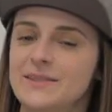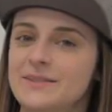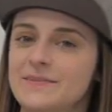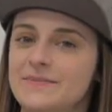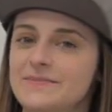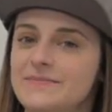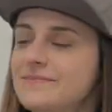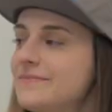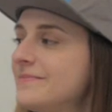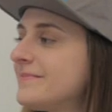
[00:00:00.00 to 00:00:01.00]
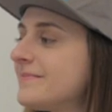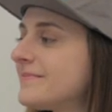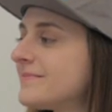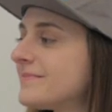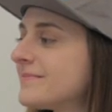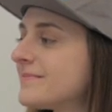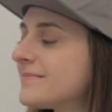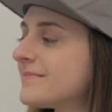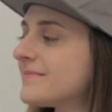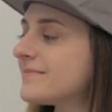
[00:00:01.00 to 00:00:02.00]

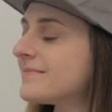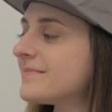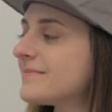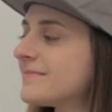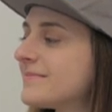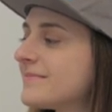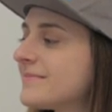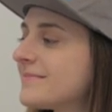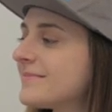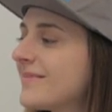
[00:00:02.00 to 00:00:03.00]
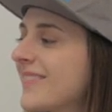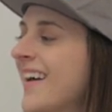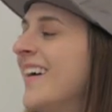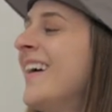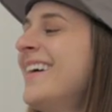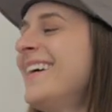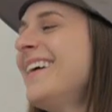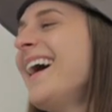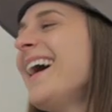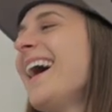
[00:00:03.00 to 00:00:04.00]

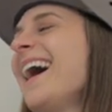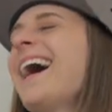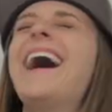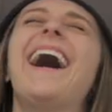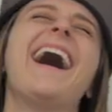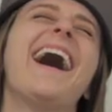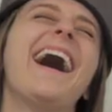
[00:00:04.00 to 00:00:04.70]
No words are spoken by the person on screen.